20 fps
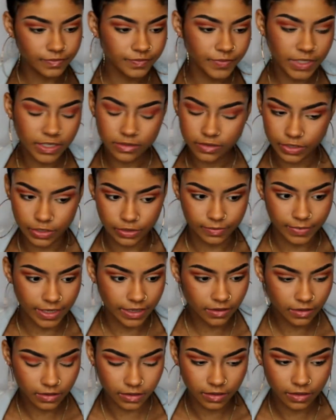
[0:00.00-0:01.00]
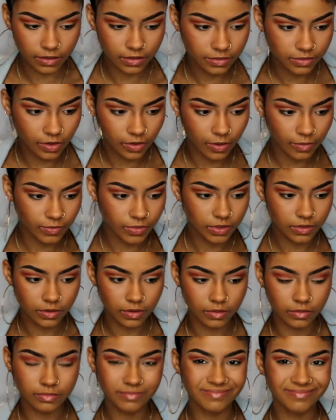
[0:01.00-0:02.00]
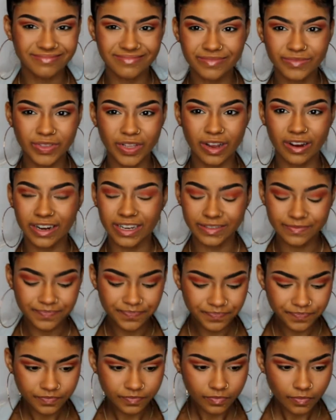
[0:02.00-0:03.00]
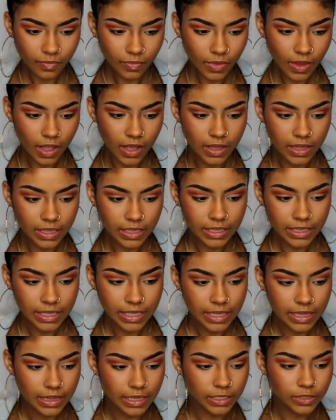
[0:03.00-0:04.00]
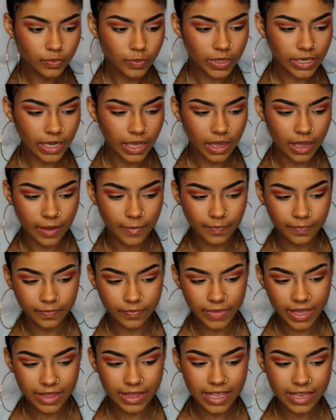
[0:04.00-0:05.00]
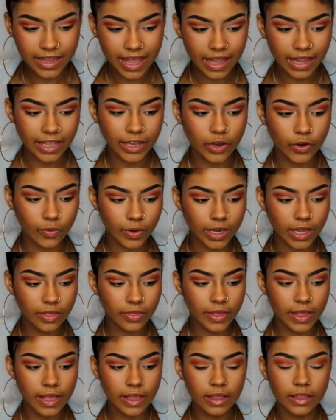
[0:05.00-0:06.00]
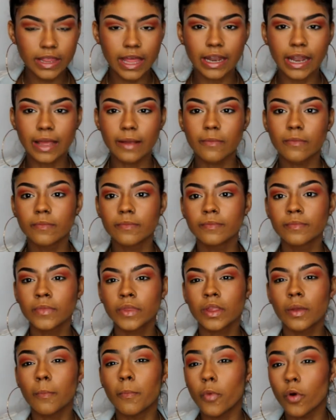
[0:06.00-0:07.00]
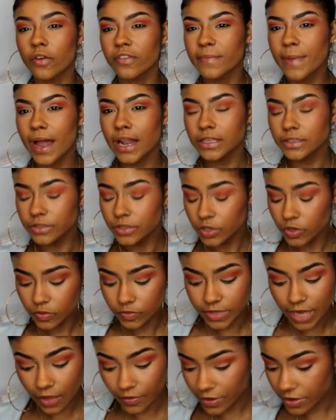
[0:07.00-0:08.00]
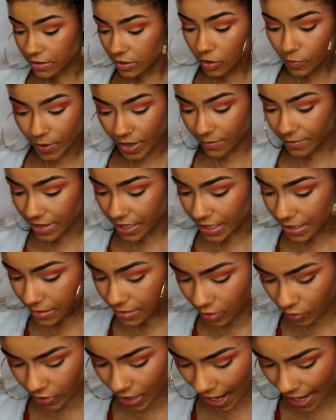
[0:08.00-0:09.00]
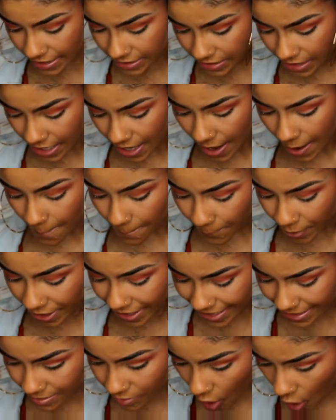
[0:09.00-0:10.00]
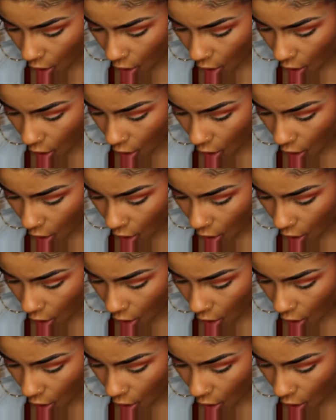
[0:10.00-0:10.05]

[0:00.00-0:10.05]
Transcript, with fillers: excuse me, oh, so, sorry. This one, um, again that like gritty thing that like Morphe palettes do. Now they're still pigmented, it's still nice, but it,